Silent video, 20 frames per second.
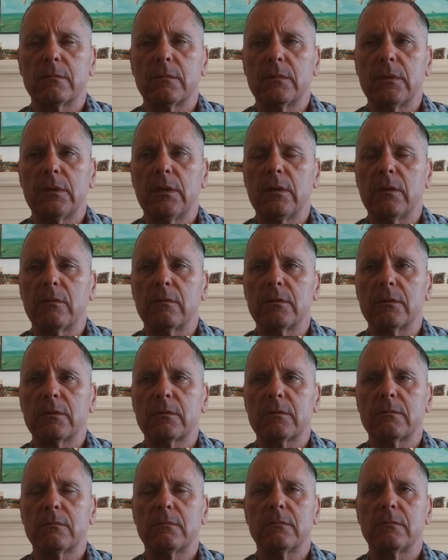you know,
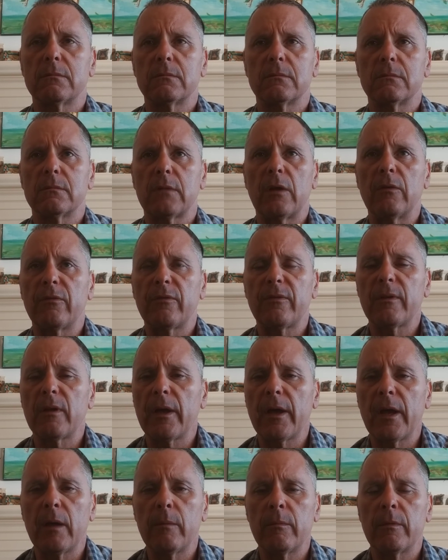just
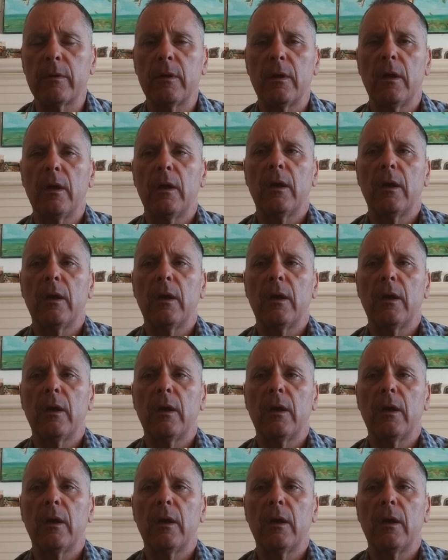inflamed,